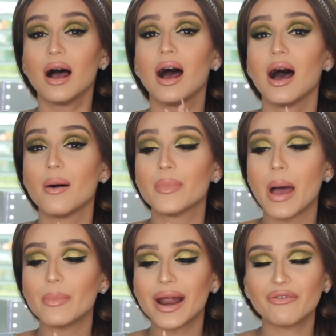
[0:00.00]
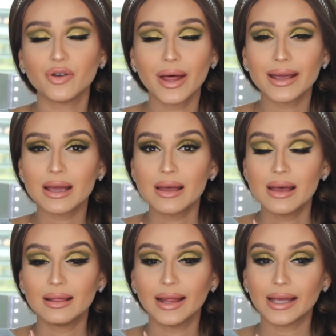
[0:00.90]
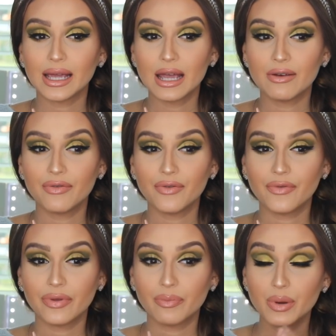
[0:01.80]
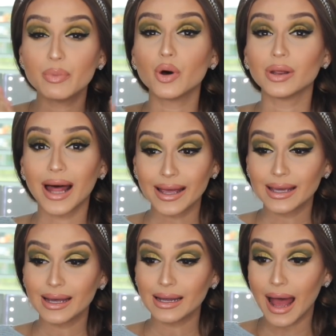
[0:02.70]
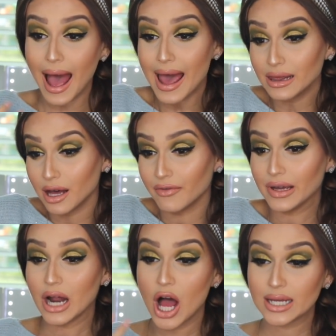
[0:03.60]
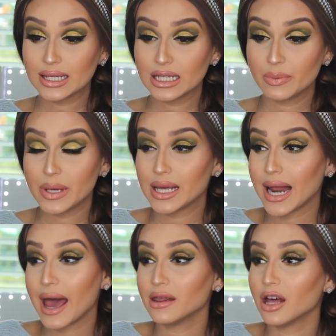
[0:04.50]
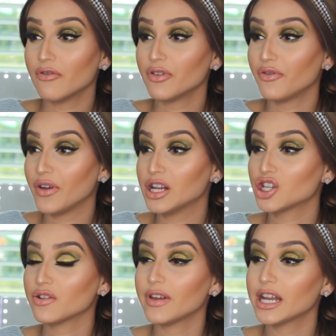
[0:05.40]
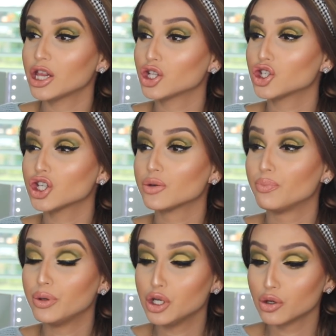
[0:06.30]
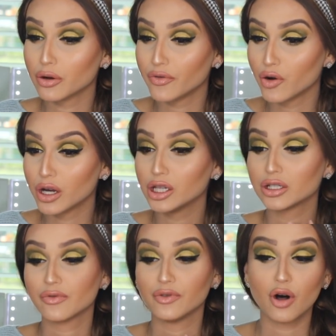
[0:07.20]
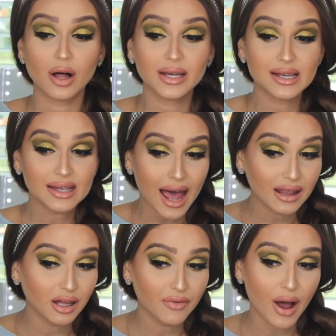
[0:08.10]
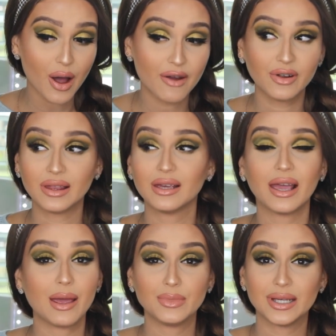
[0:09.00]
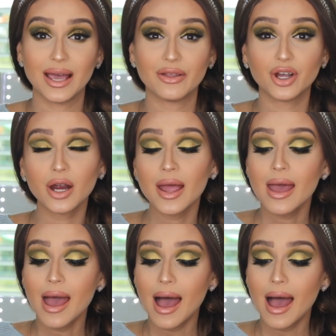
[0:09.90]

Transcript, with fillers: But I feel like if people like it, I love it. Honestly speaking, I love the finish of it. It looks just beautiful. It looks flawless. I love how everything came together.